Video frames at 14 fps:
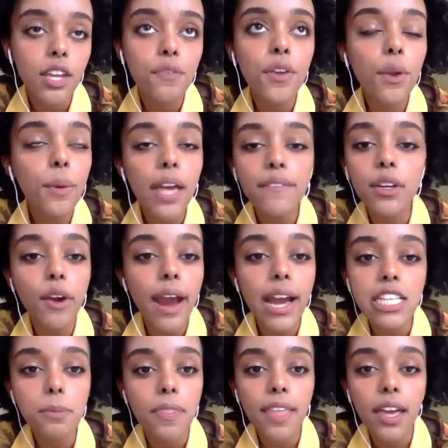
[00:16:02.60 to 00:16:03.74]
if you don't have a
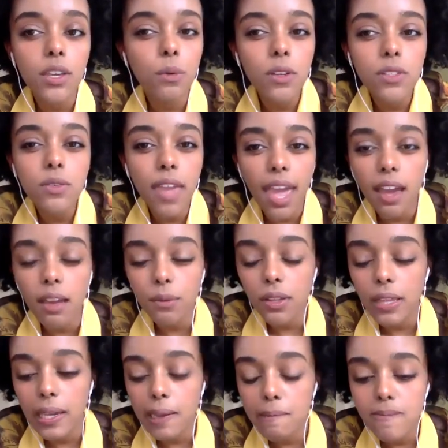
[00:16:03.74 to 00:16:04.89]
grasp on that, you also can't
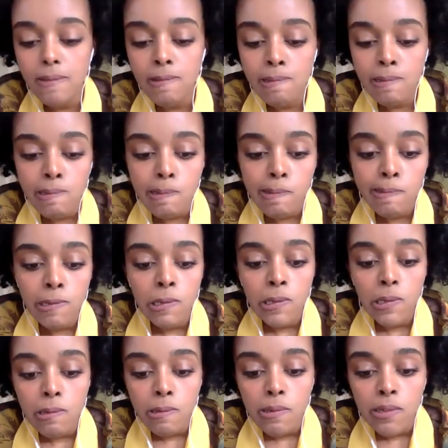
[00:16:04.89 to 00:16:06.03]
really
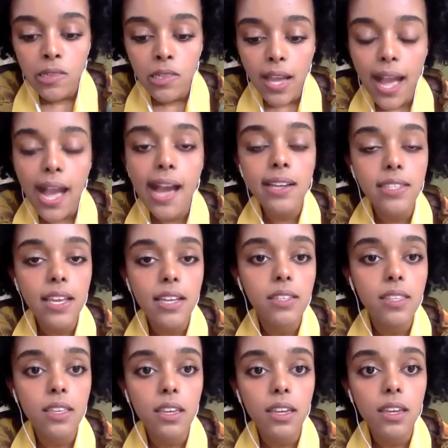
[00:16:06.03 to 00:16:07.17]

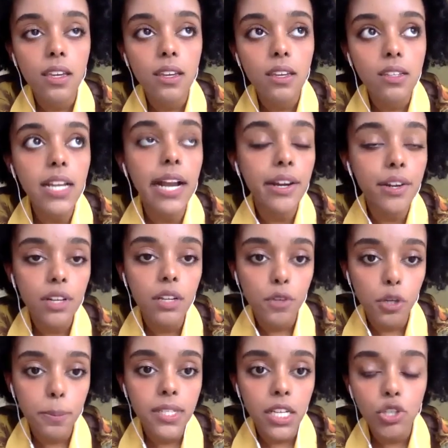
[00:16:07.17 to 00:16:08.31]
access the entirety of
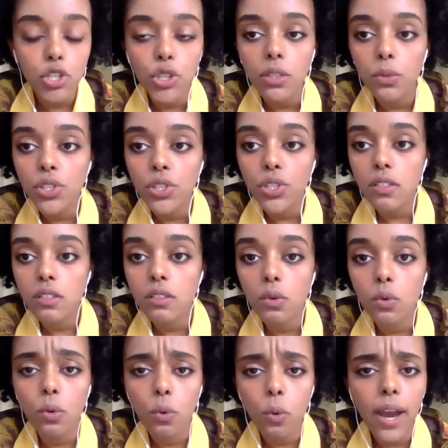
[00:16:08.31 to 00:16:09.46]
your potential, which is
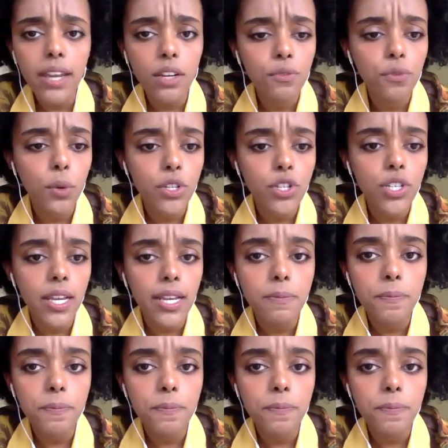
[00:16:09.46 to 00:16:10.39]
quite unfortunate.